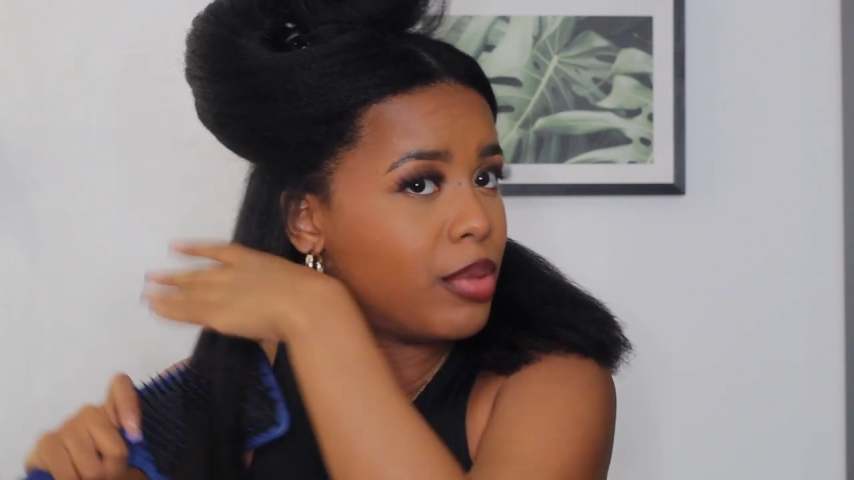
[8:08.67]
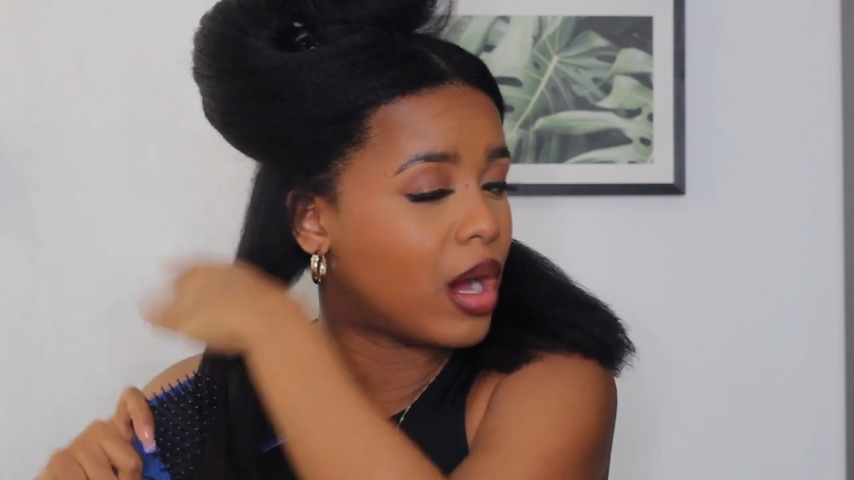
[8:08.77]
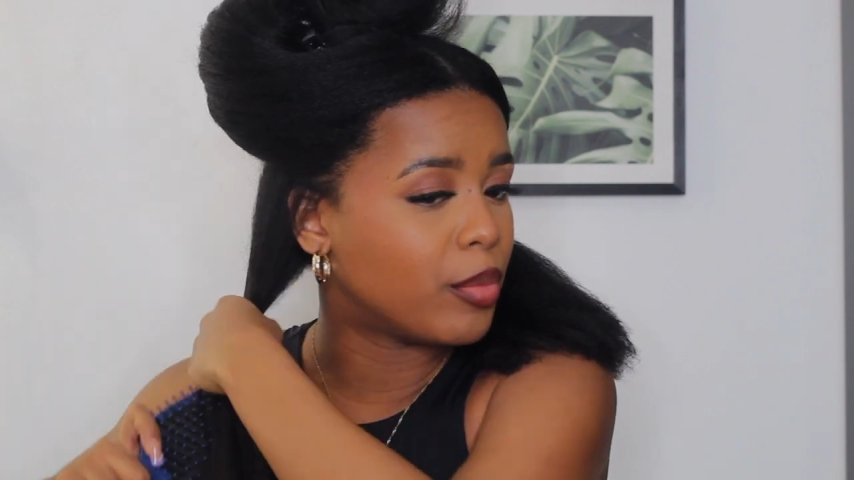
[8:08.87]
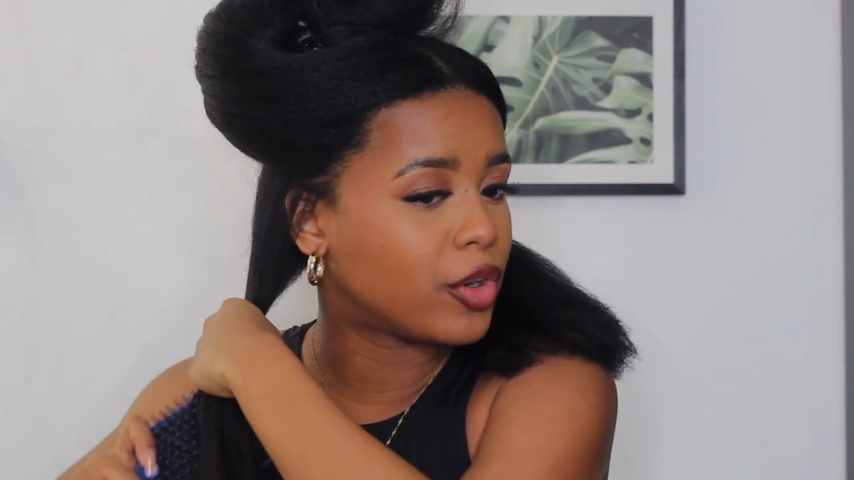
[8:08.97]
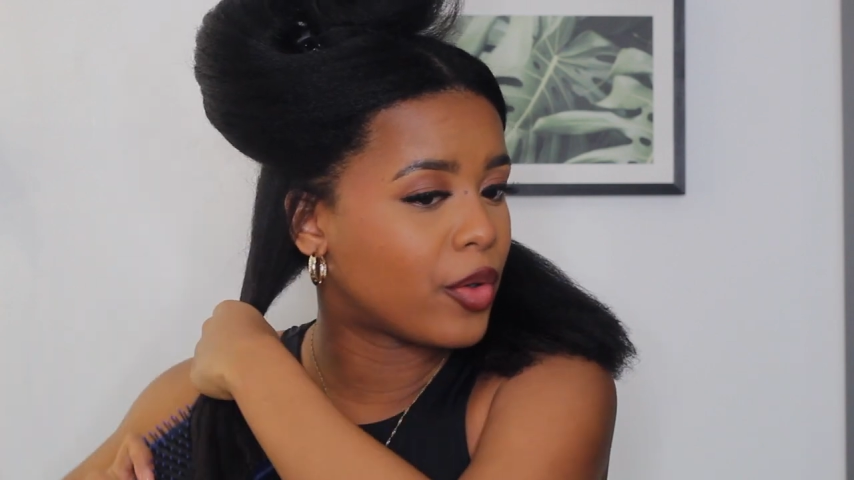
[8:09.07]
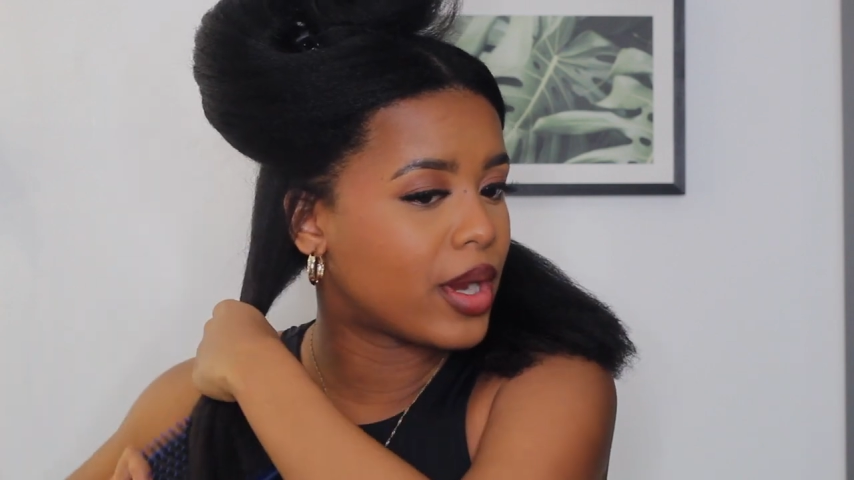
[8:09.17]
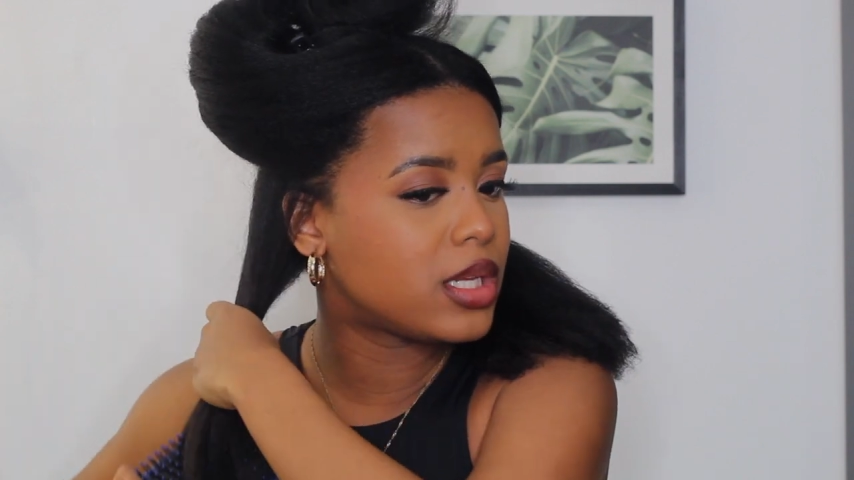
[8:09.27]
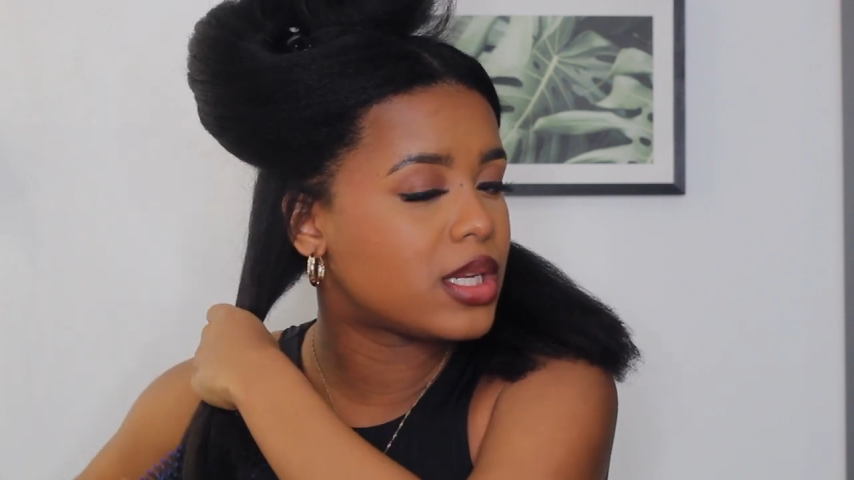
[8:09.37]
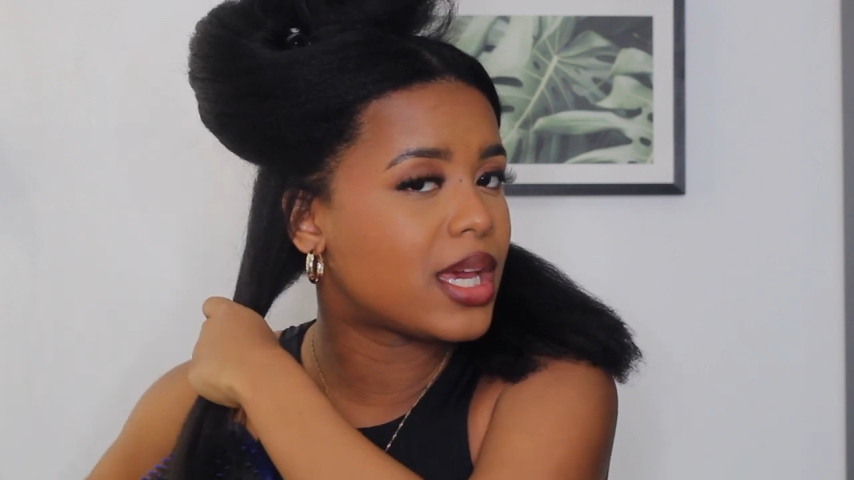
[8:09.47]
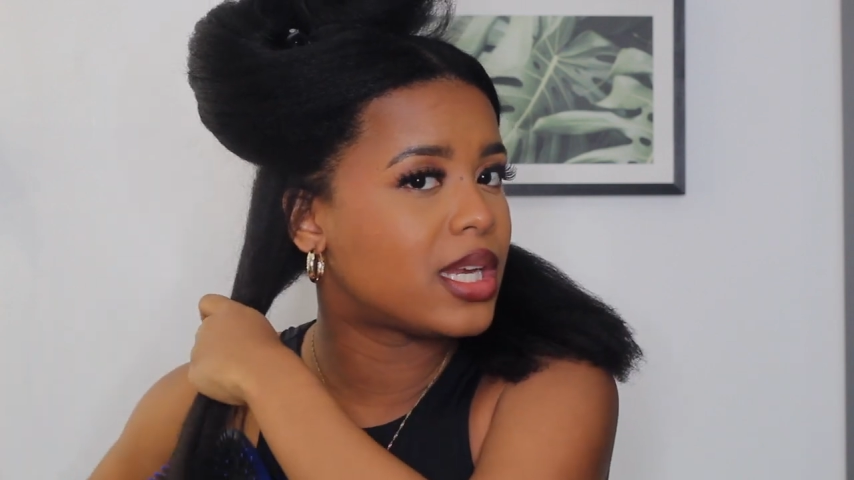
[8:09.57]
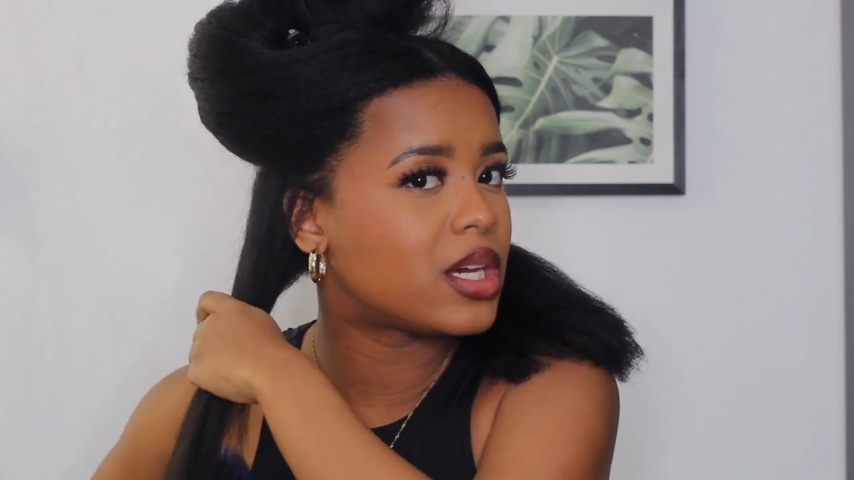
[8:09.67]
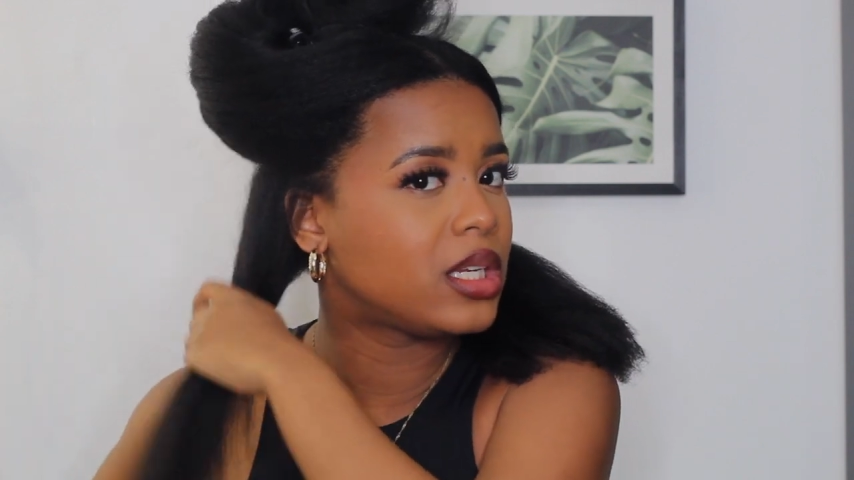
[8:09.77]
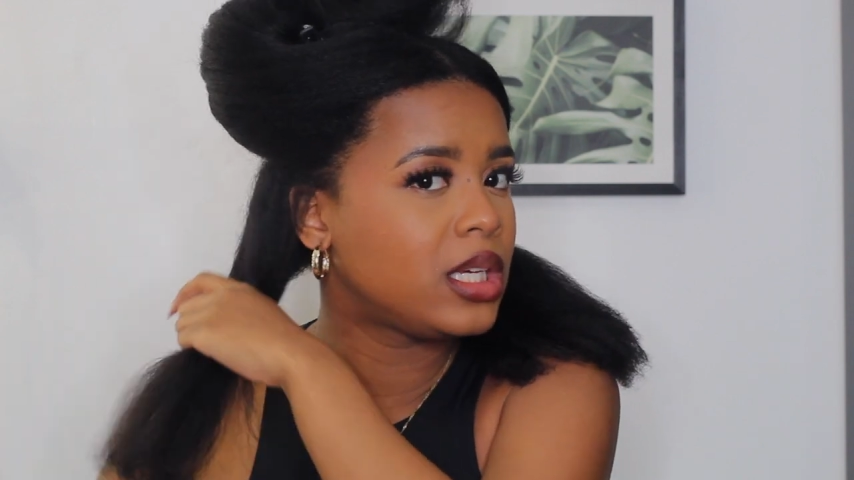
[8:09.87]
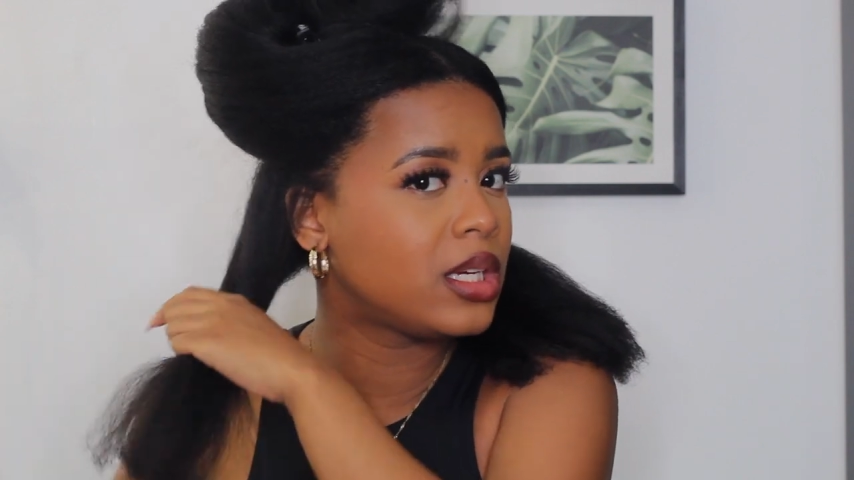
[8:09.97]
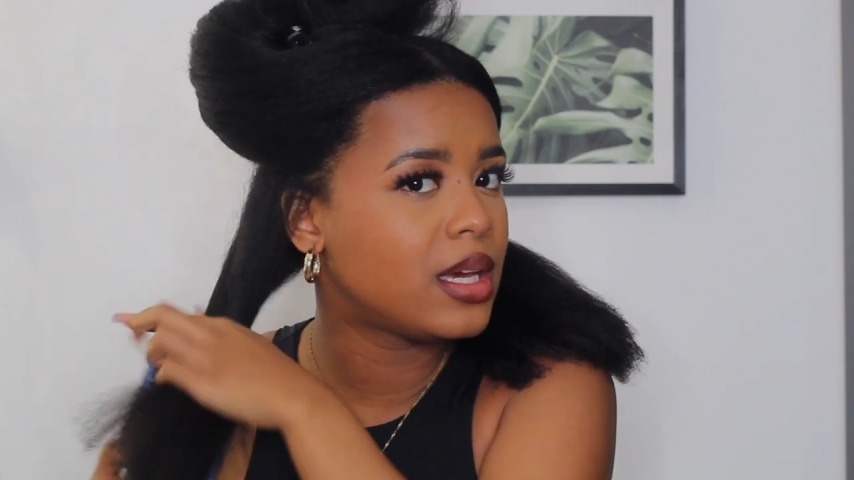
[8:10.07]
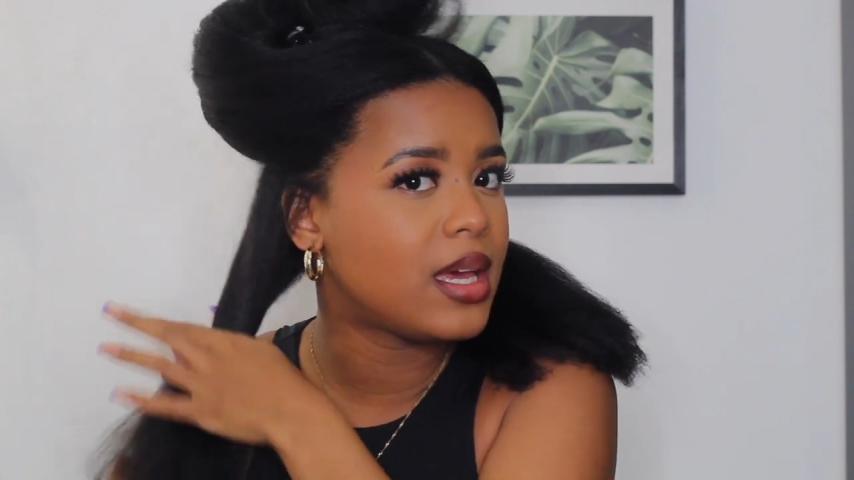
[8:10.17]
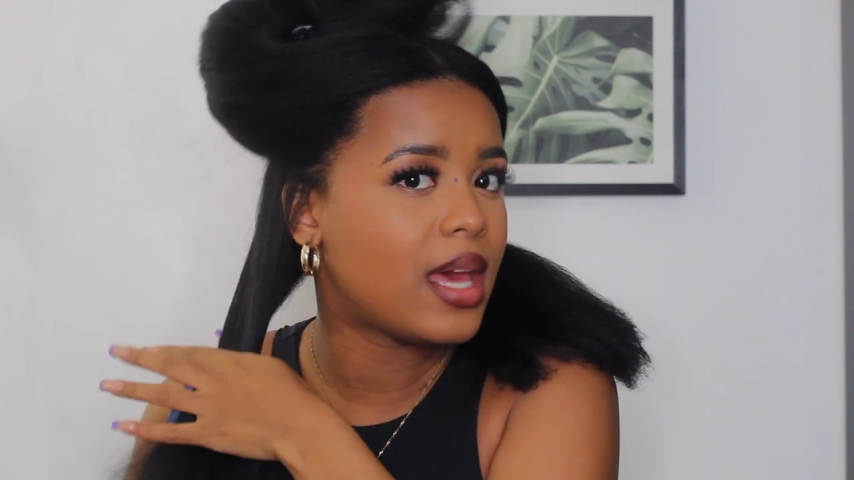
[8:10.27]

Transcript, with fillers: pomegranate and honey,